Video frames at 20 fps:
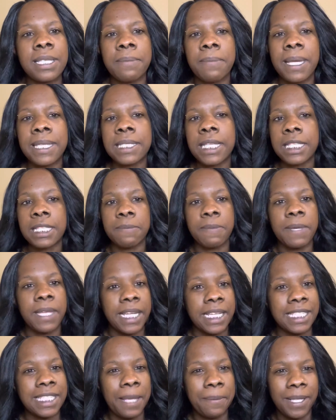my son's been
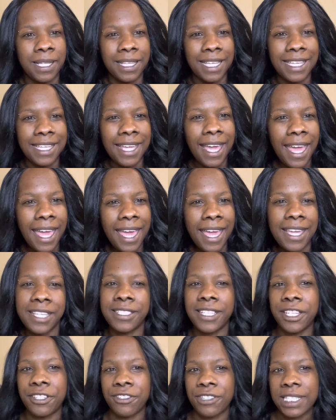accepting the yay. He's
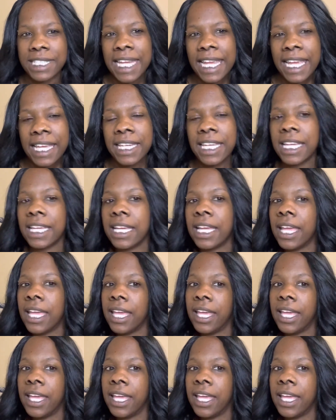understanding.